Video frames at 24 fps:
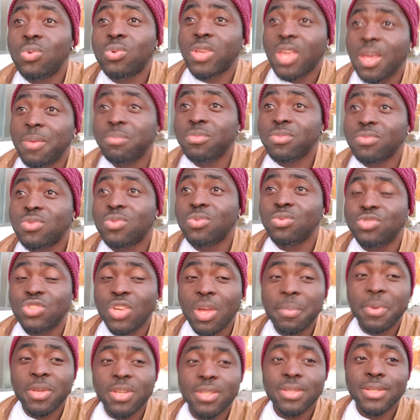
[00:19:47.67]
who came to
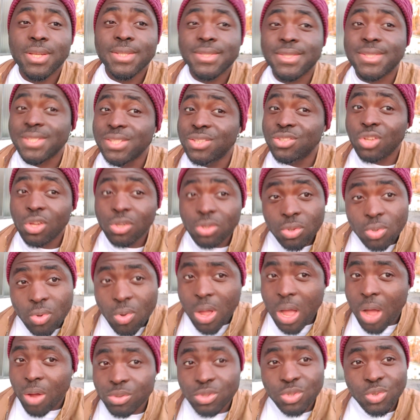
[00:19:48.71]
Germany, they did not
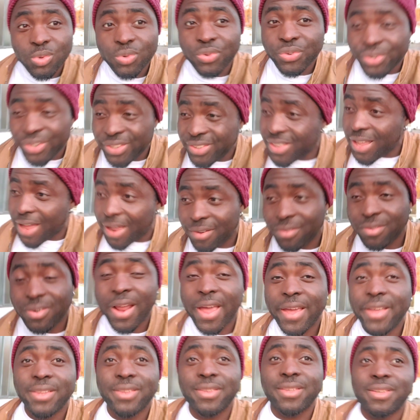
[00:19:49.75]
know how to read and
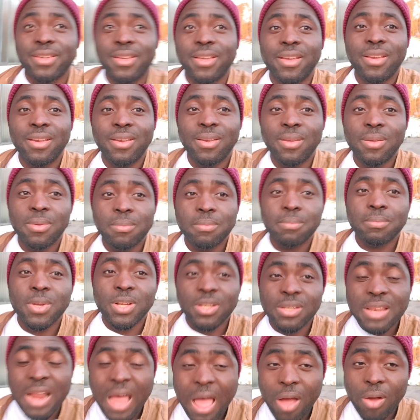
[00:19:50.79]
write,
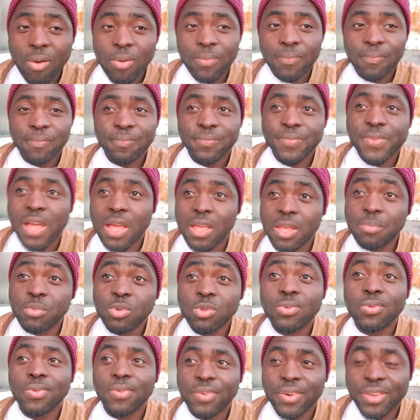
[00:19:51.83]
but now they are
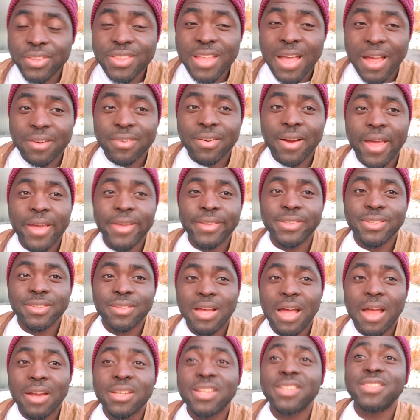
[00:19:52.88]
able to read and write,
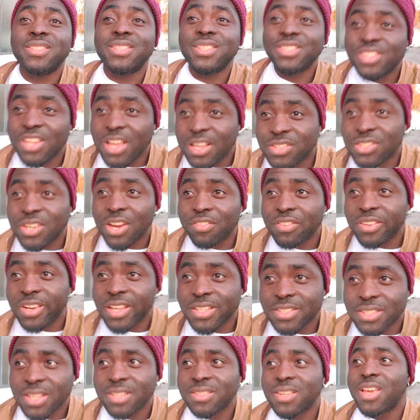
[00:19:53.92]
and they did their driving
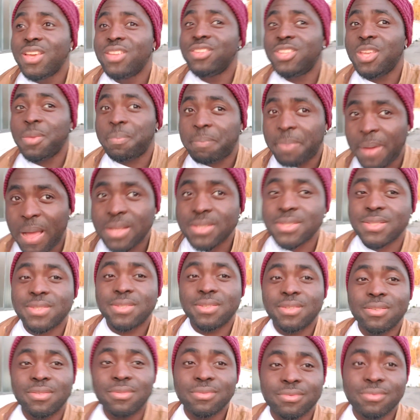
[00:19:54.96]
license, they passed.